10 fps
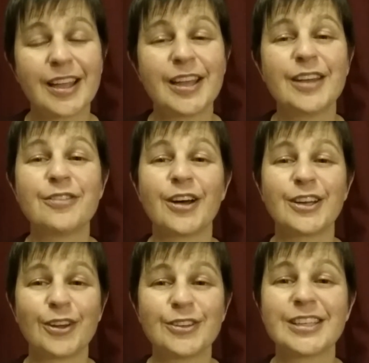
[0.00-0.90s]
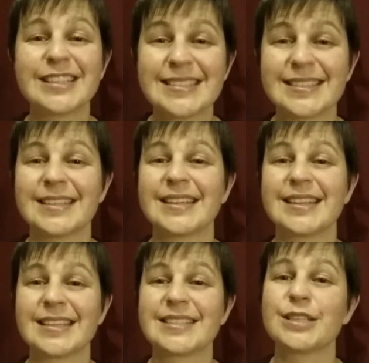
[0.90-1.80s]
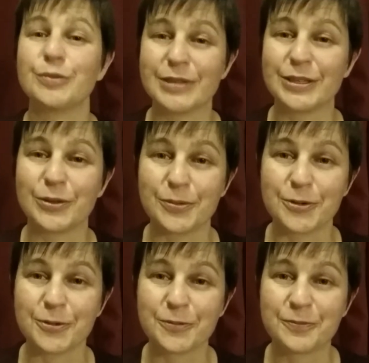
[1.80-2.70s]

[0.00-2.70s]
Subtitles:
if I don't consider this to be normal?